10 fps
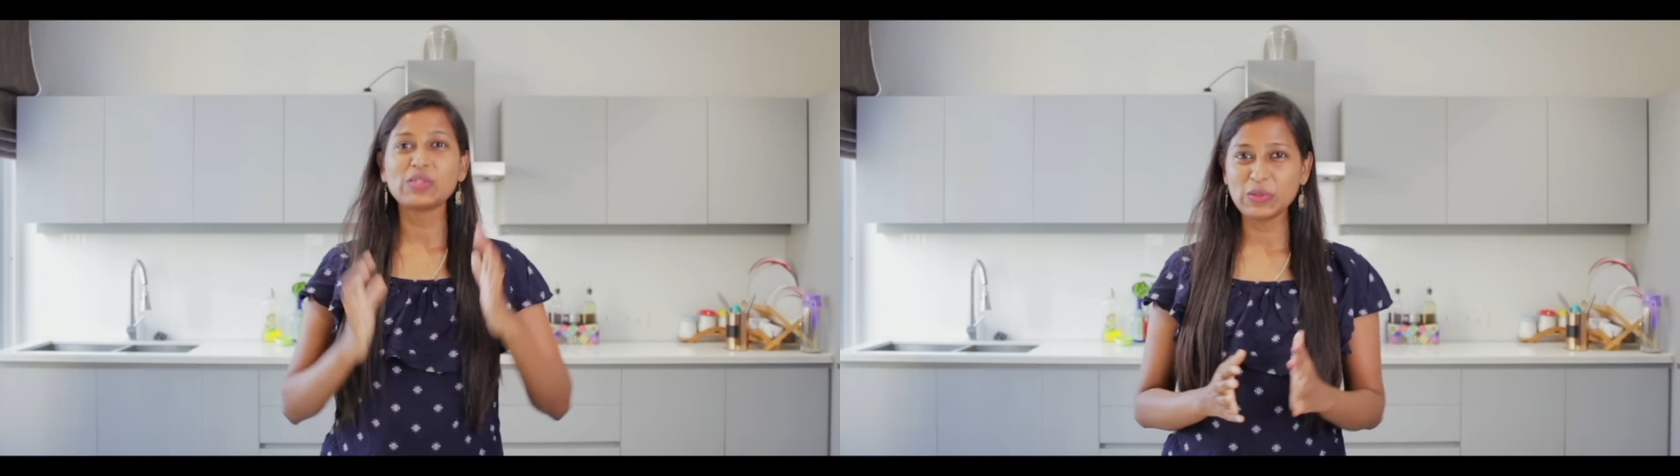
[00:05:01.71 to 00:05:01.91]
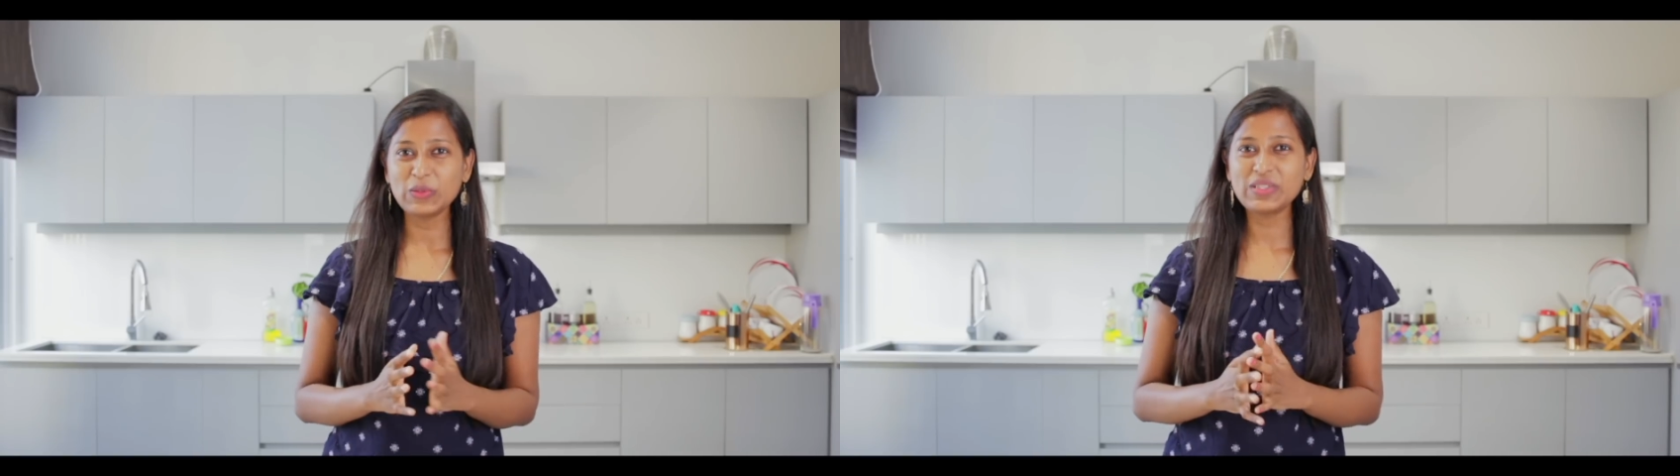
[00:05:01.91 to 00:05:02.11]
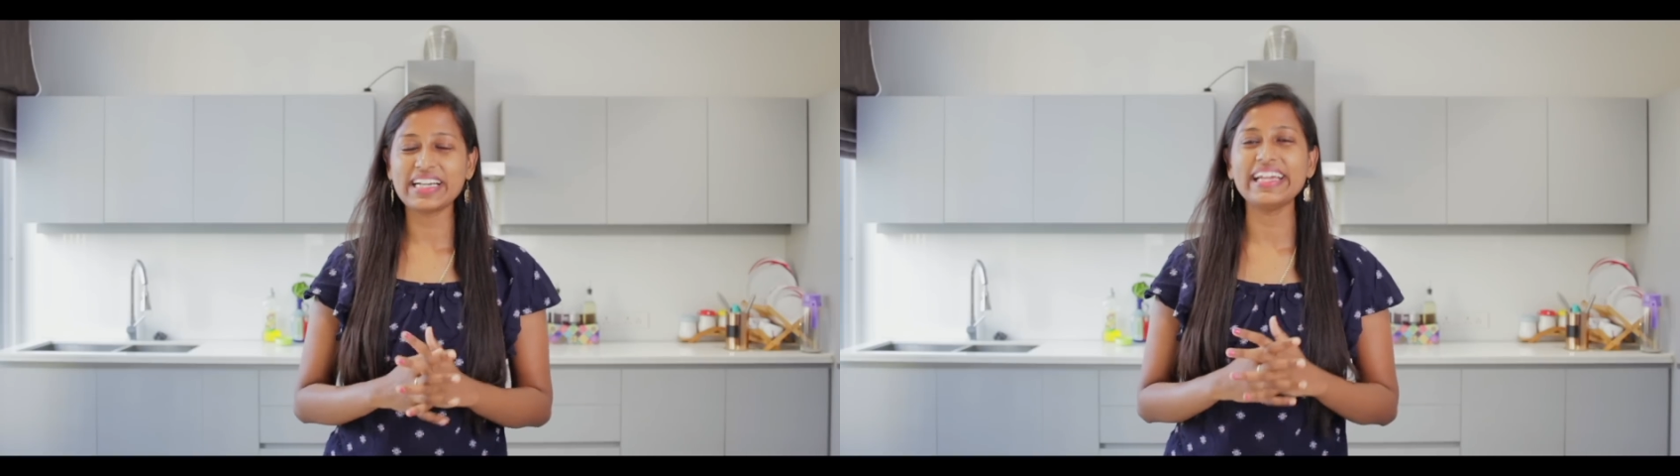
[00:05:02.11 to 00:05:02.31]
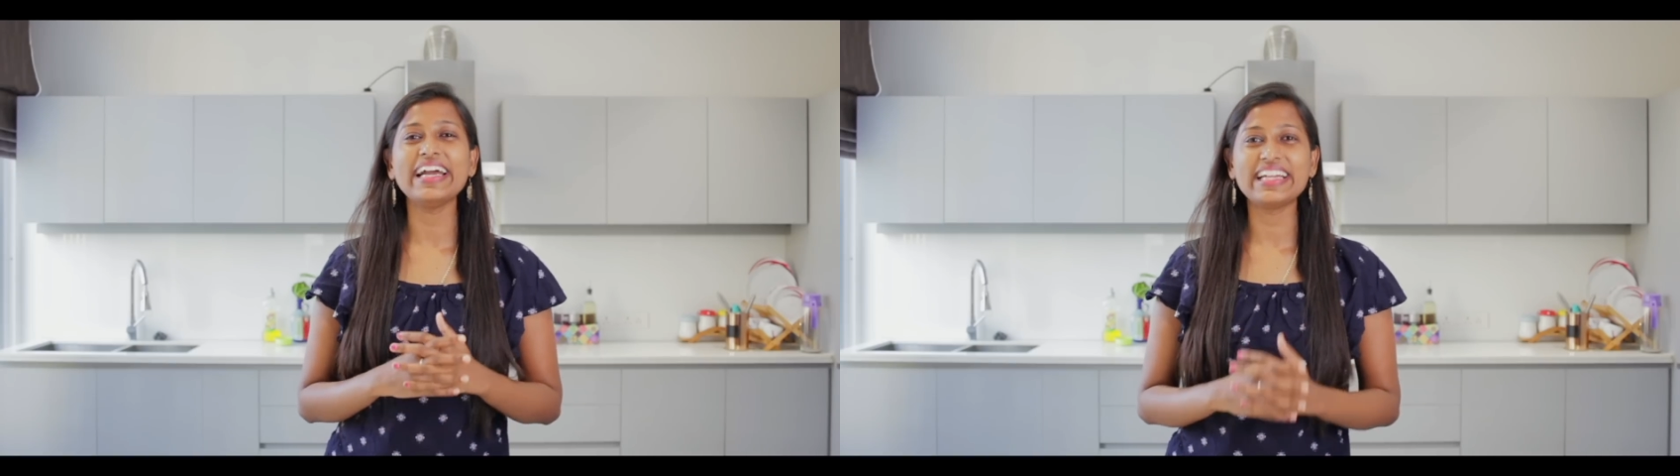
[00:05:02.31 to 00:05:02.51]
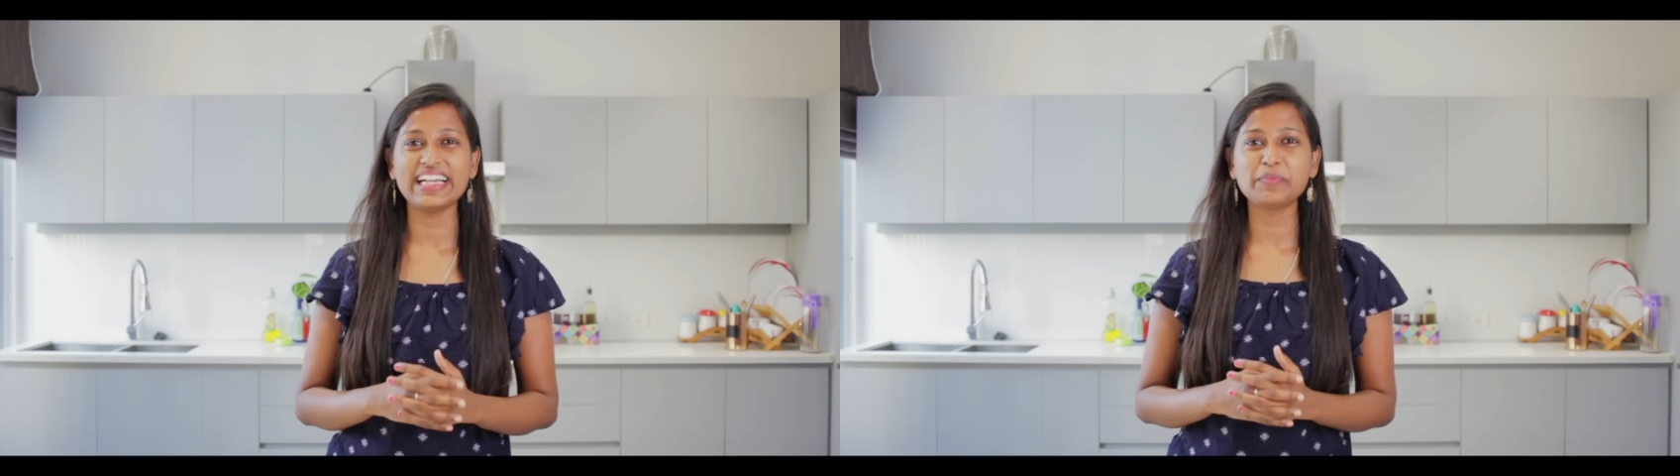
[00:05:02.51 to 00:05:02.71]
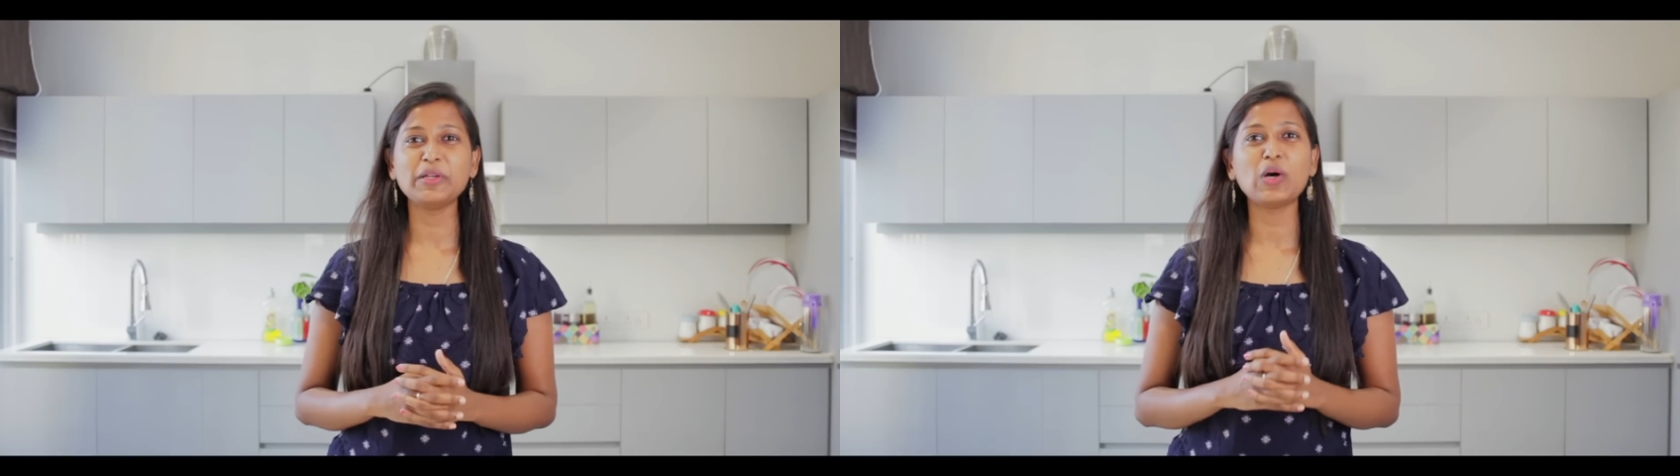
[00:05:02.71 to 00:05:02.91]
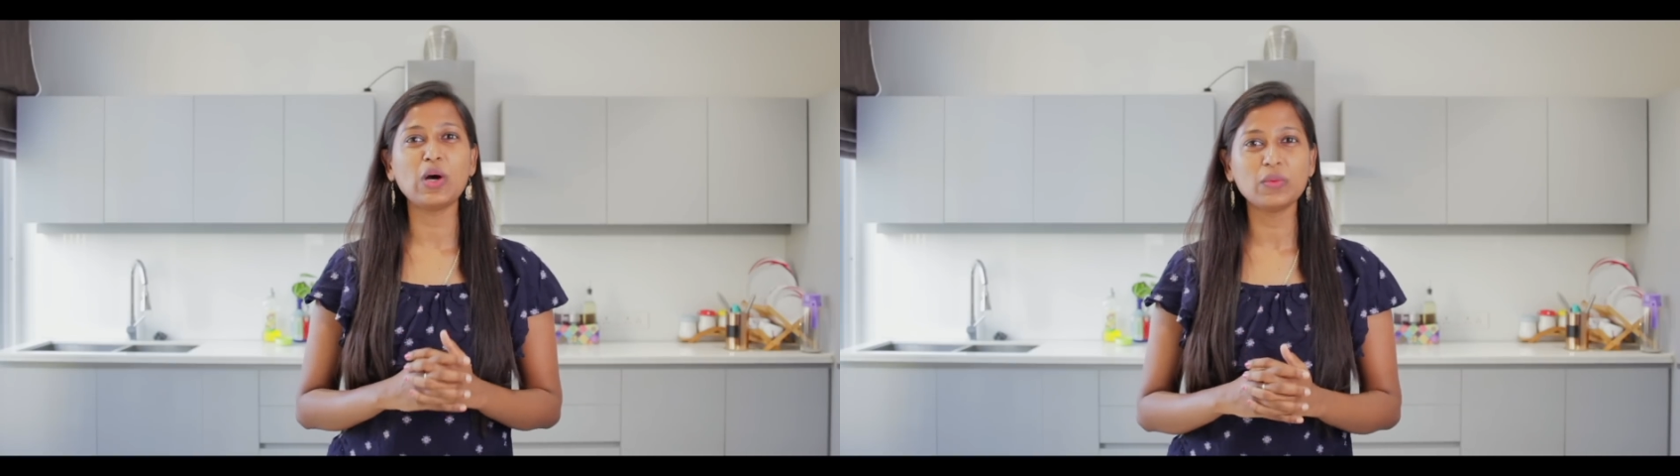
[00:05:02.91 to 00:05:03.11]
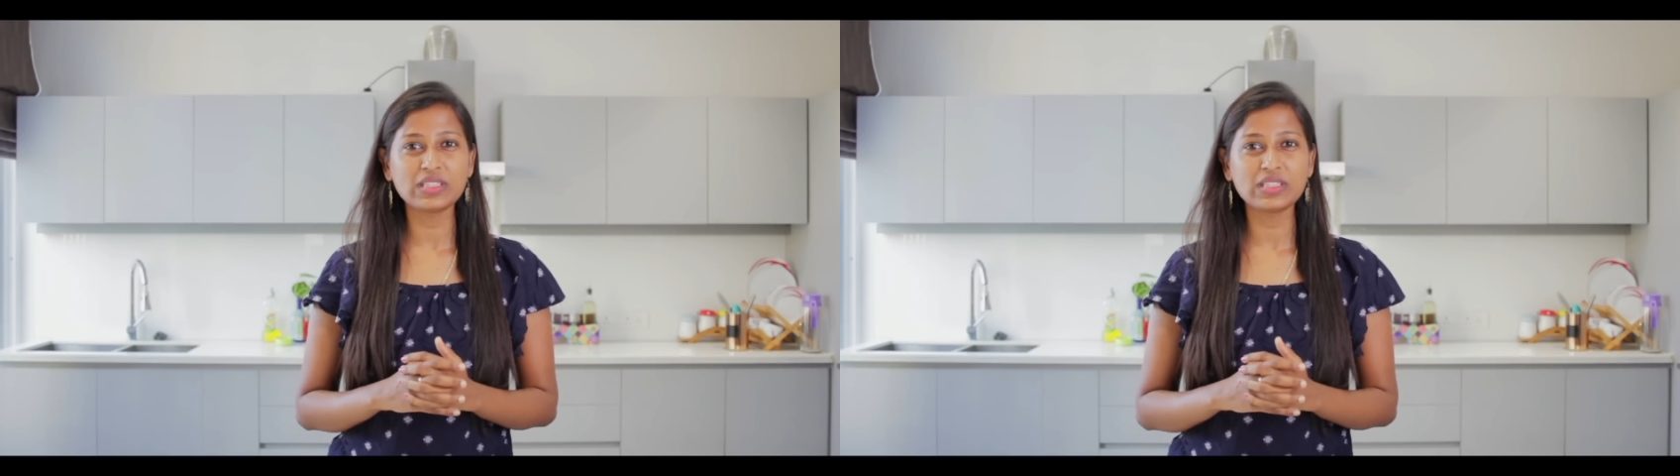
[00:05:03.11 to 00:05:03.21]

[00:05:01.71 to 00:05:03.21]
So do try and let me know how